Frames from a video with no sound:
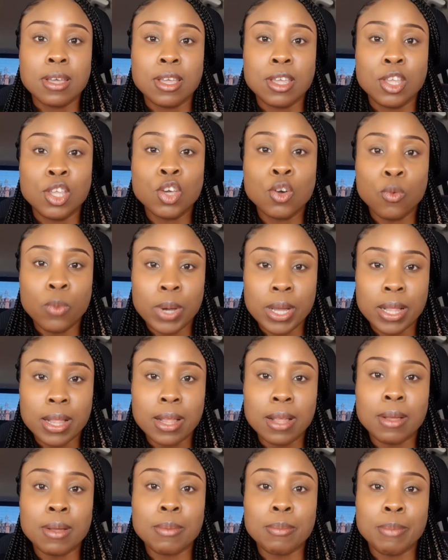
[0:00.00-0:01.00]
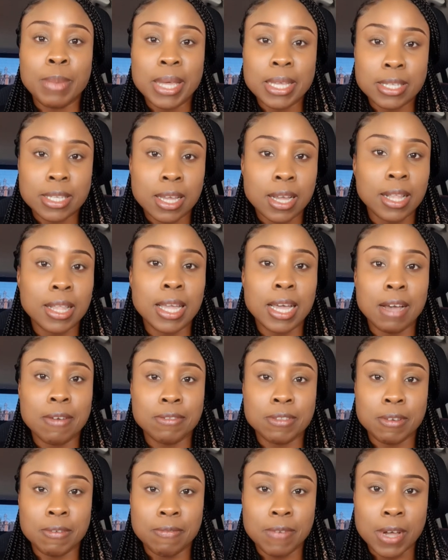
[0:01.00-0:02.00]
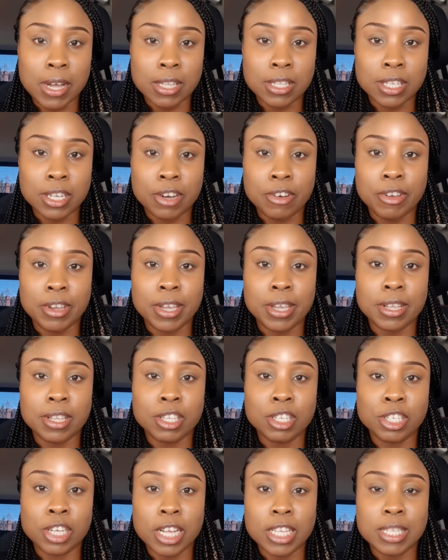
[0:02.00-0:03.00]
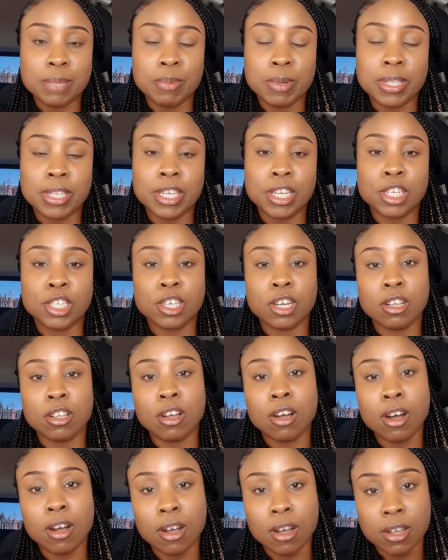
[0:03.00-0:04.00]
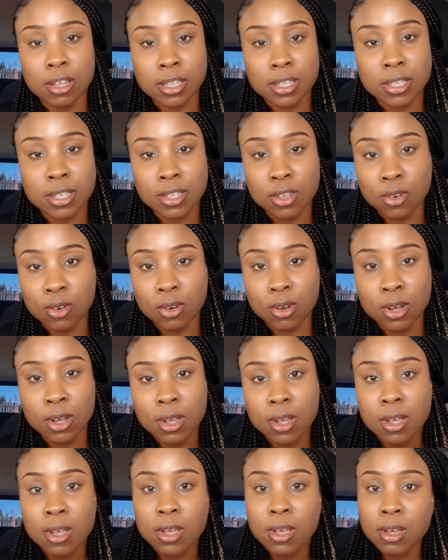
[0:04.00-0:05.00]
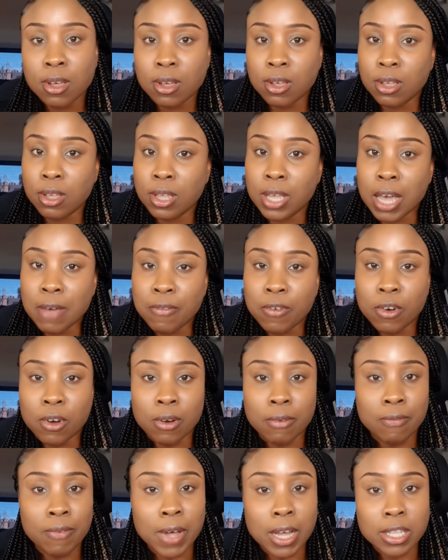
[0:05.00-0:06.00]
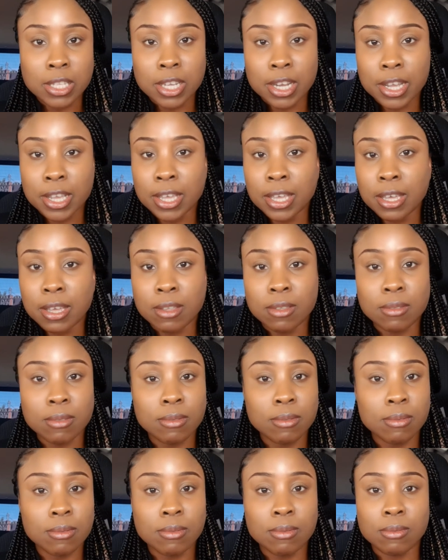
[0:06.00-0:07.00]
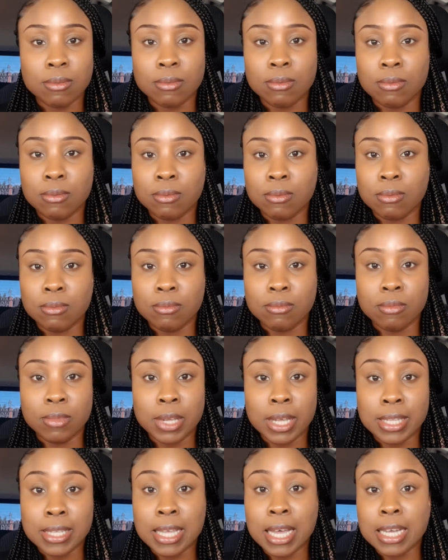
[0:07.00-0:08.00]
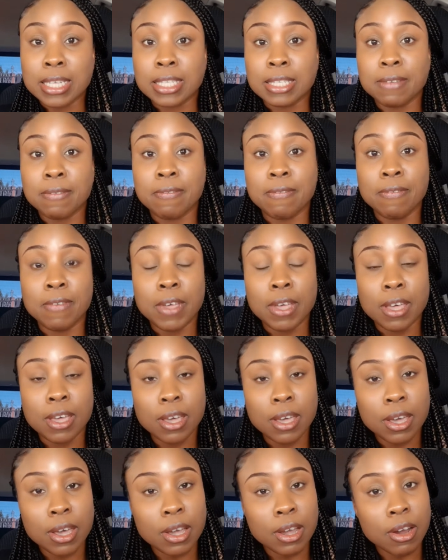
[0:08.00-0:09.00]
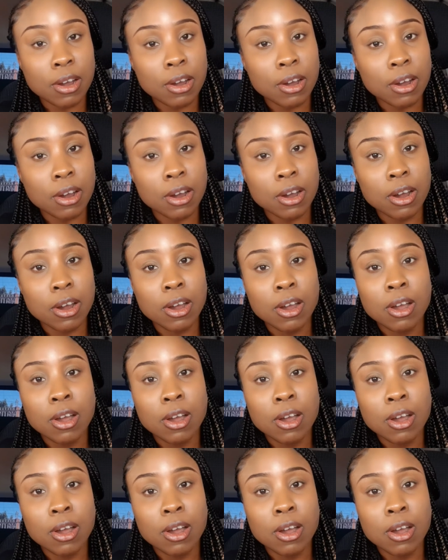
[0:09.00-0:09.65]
you will basically have to factor in transportation costs. So you have to factor in your taxi fare